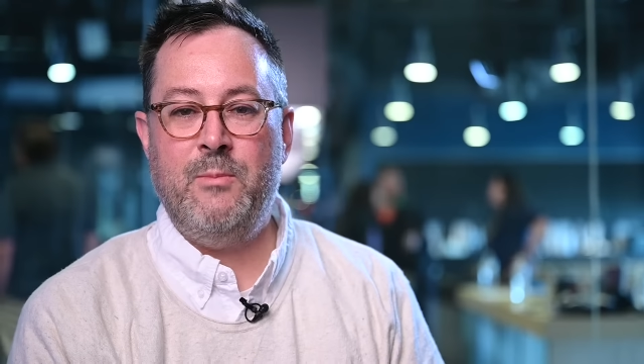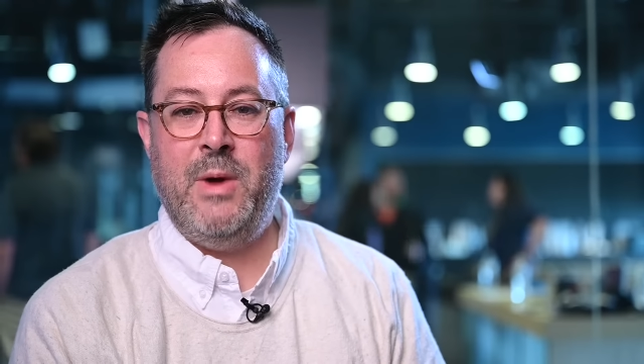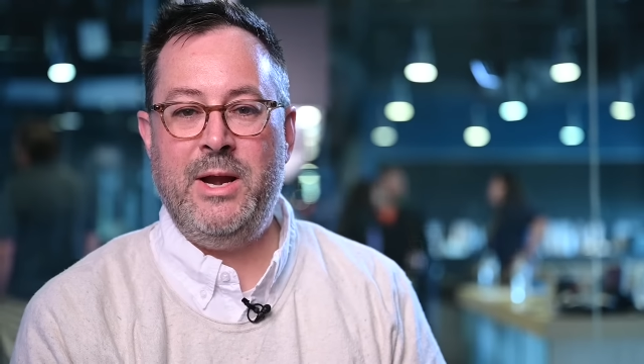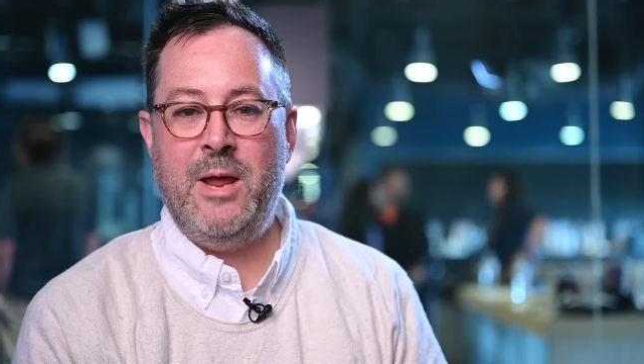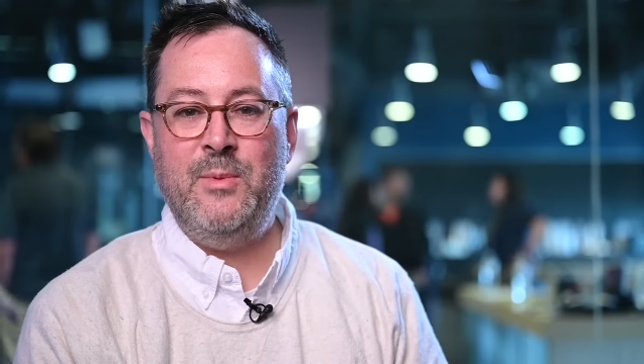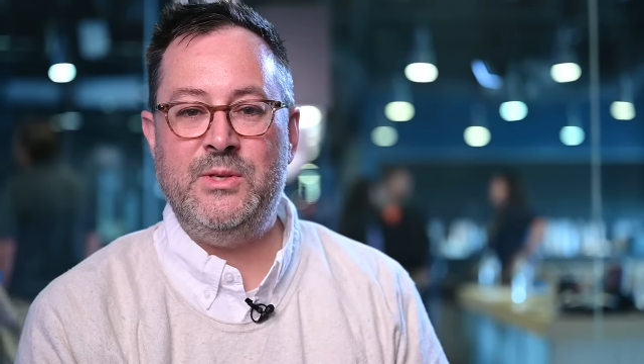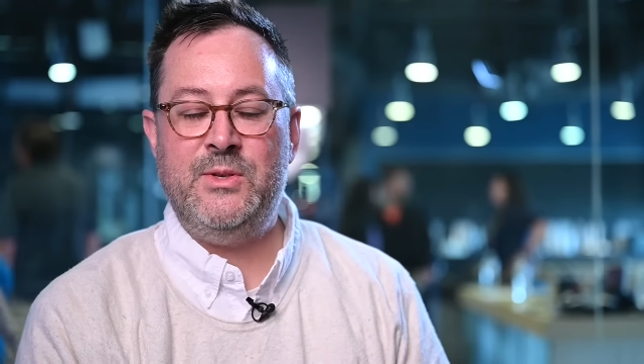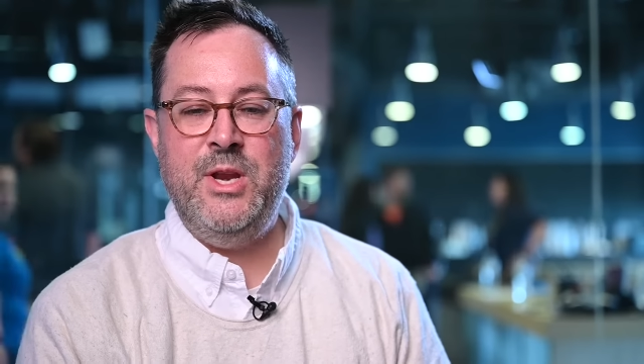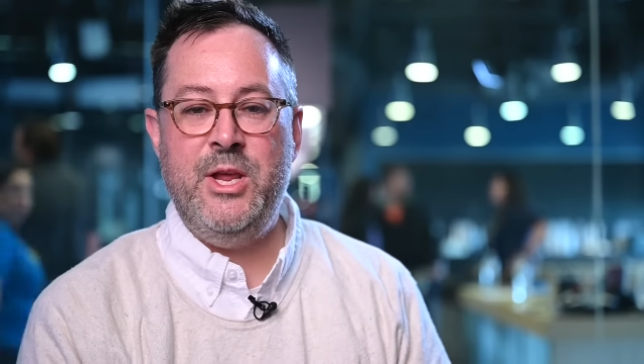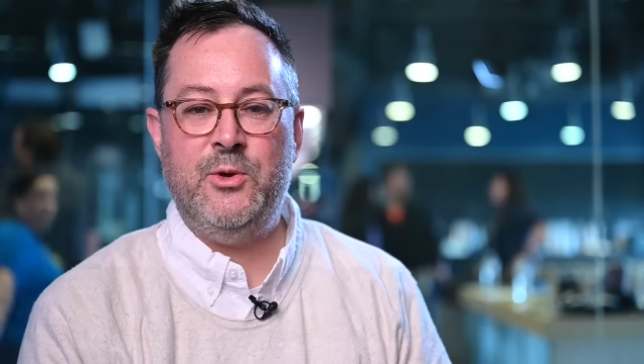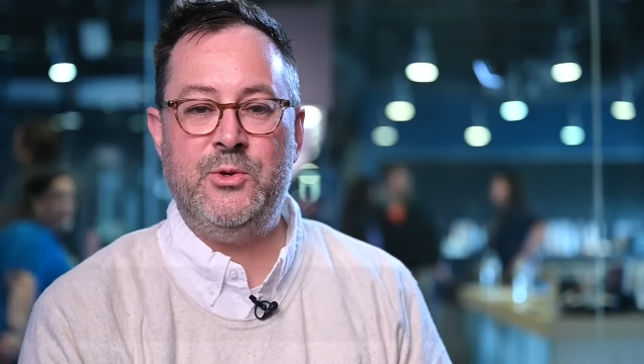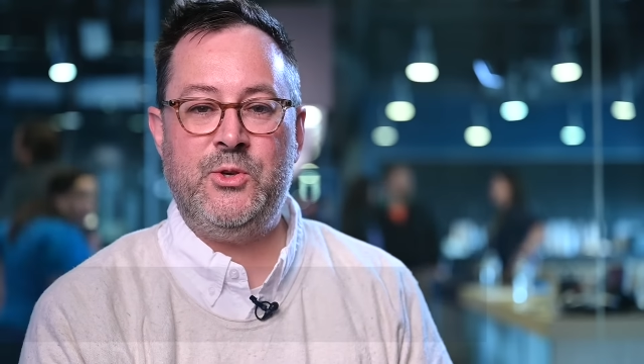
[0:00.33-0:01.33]
My name is
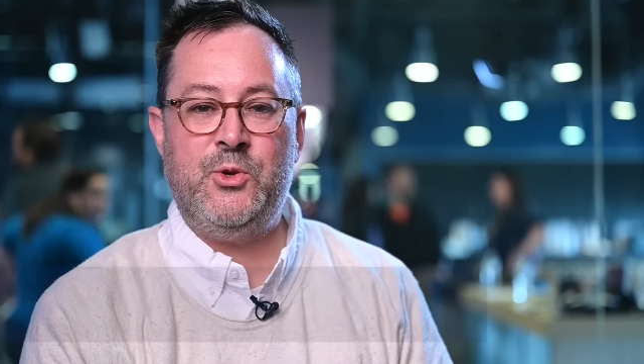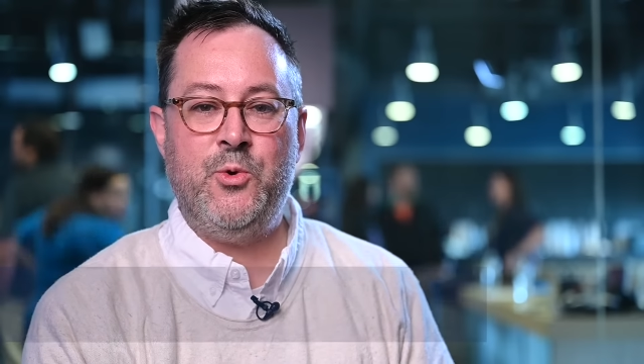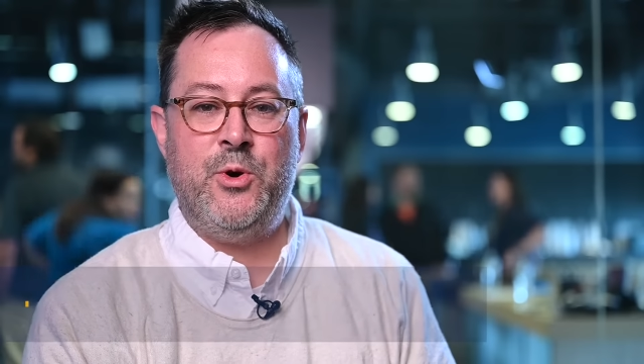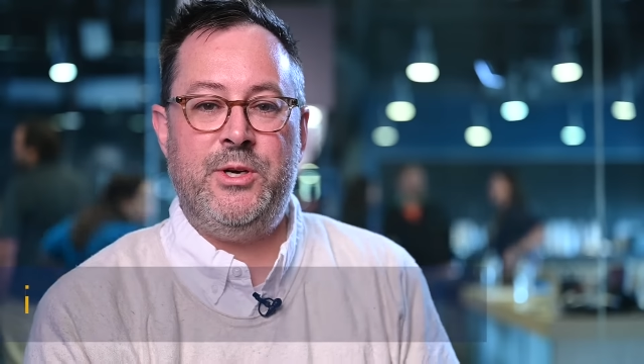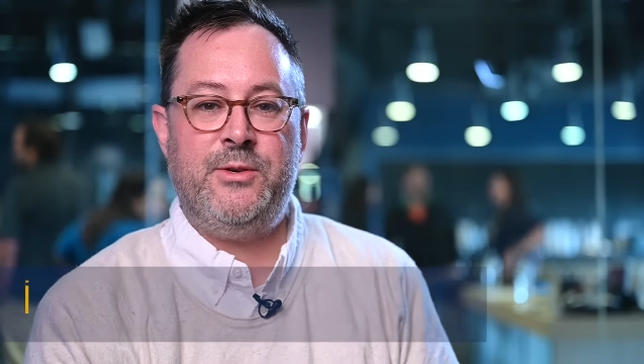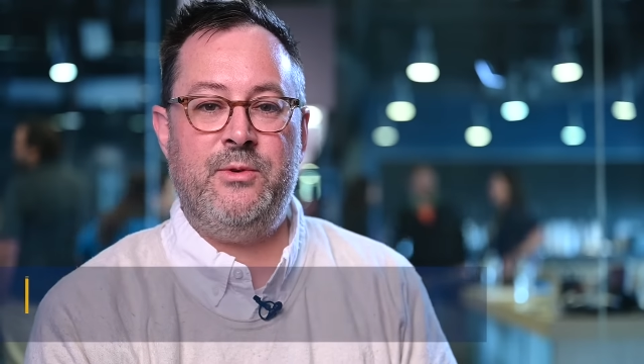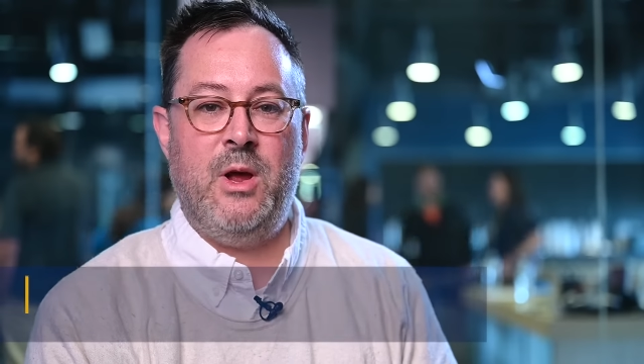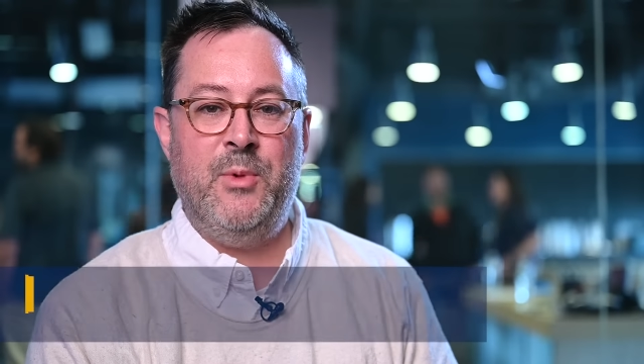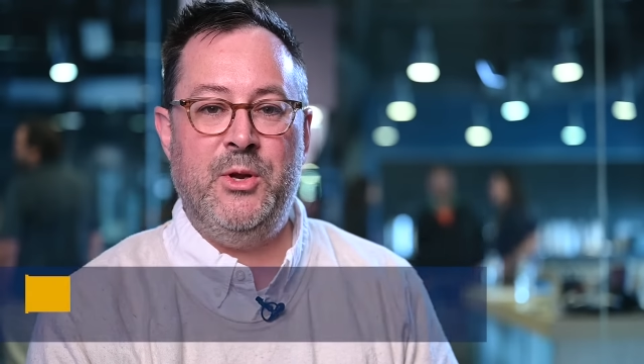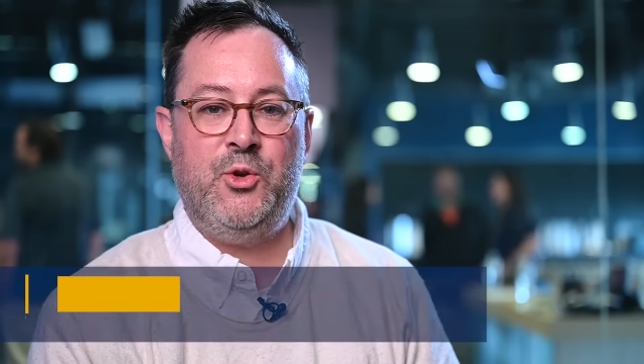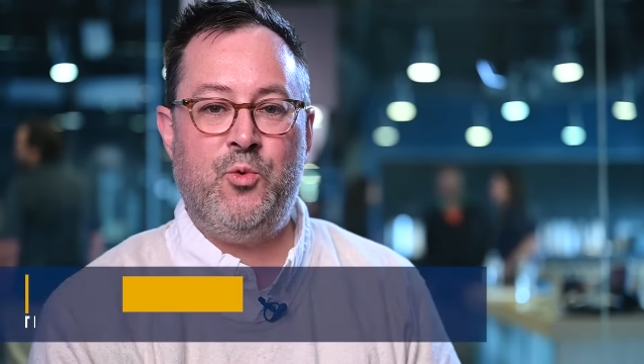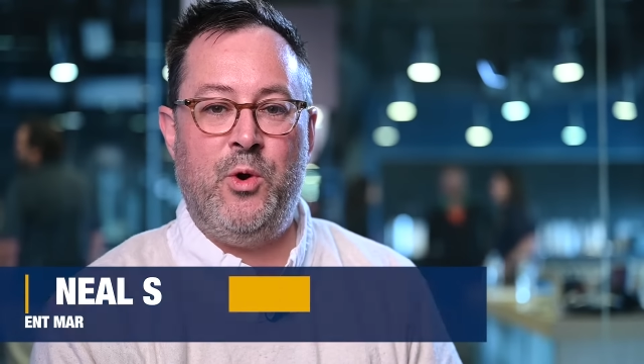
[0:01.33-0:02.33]
Neal Stewart. I'm
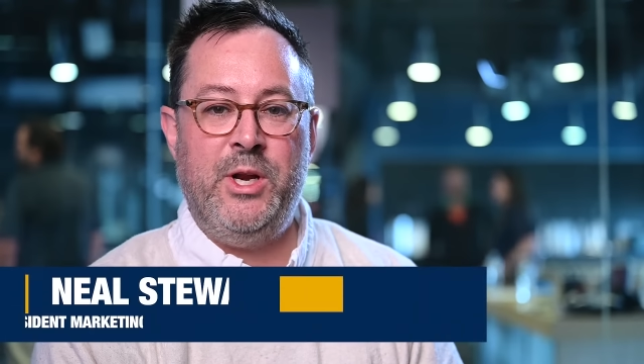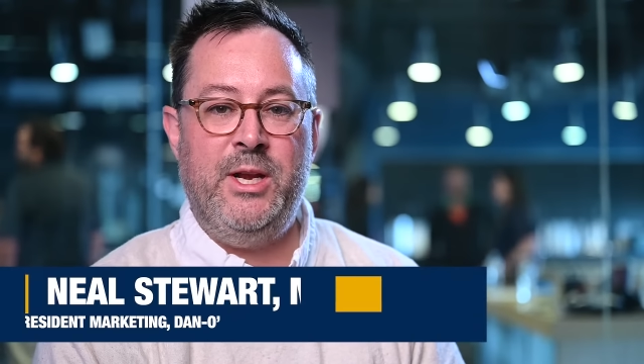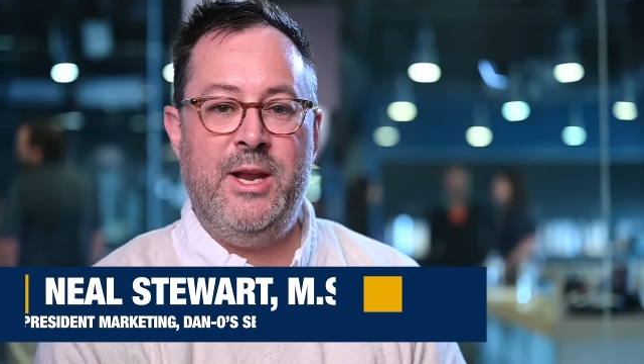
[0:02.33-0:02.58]
a twenty